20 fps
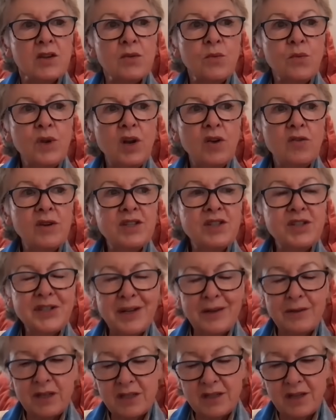We are in
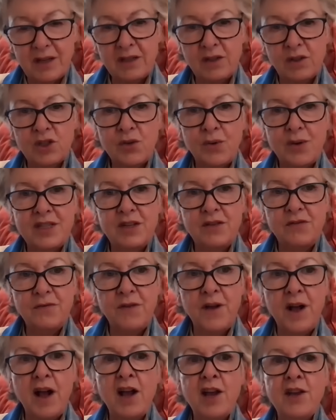solar cycle
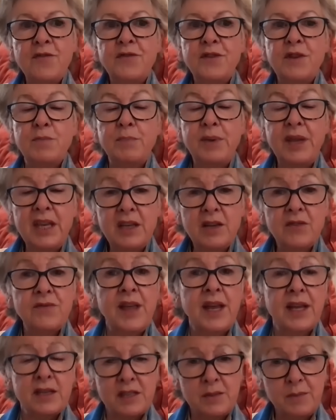25. The peak of
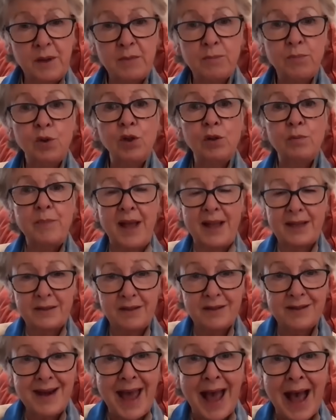that has been pulled back
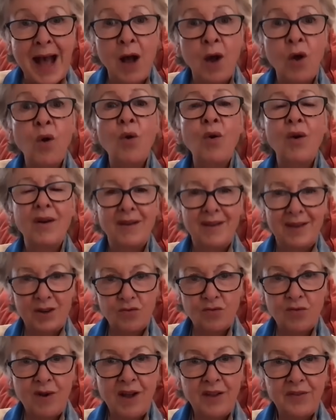to now,
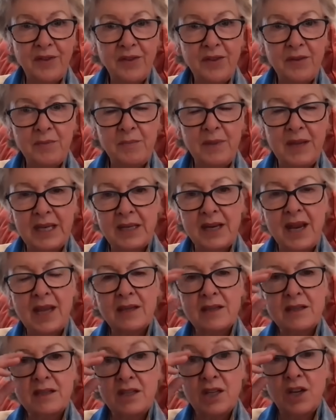rather than being
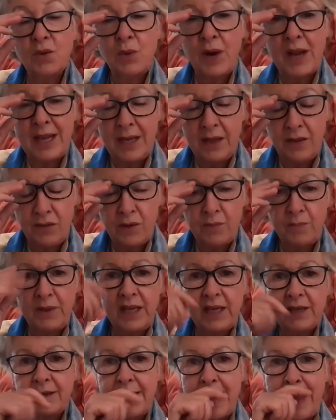next year. We're in the
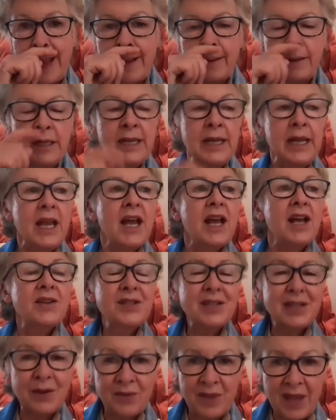peak now. And
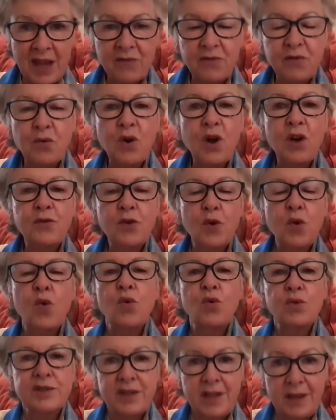so therefore, of
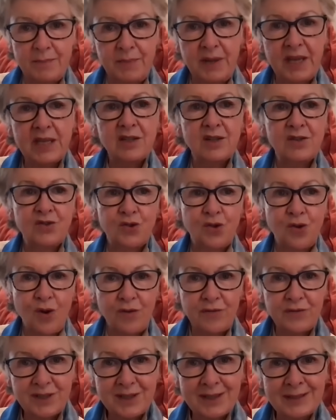course, there are peaks and
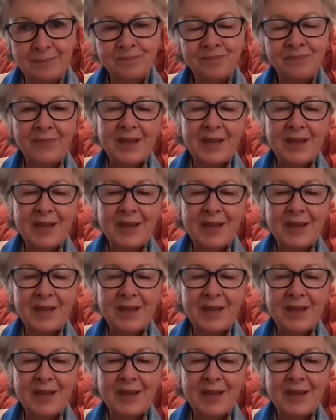troughs.